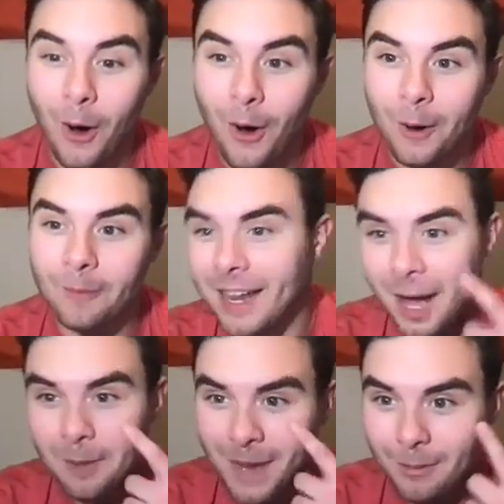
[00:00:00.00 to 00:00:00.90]
Paul might
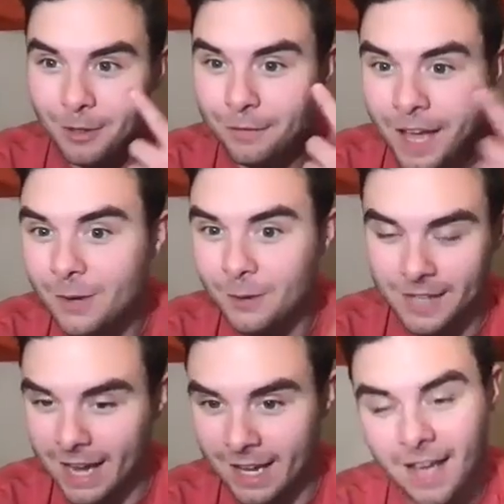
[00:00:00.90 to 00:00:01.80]
not be able to fight
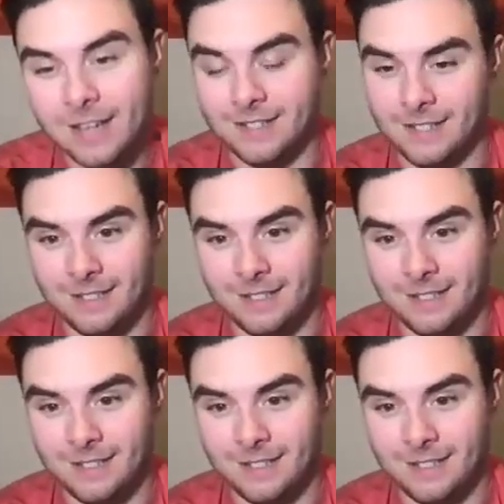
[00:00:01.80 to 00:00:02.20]
with that cut.